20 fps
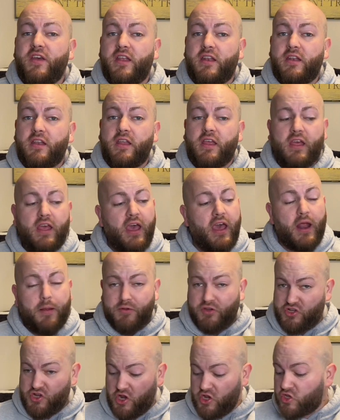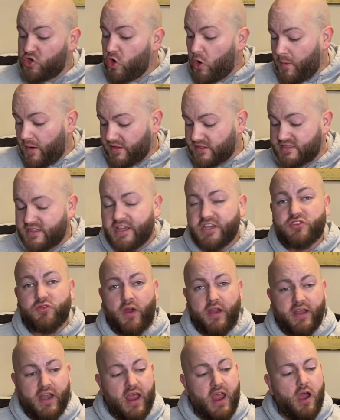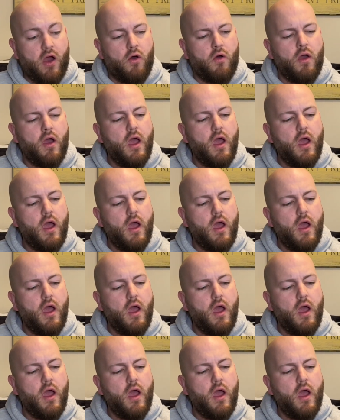And I'm going to show you two of my other snakes right now.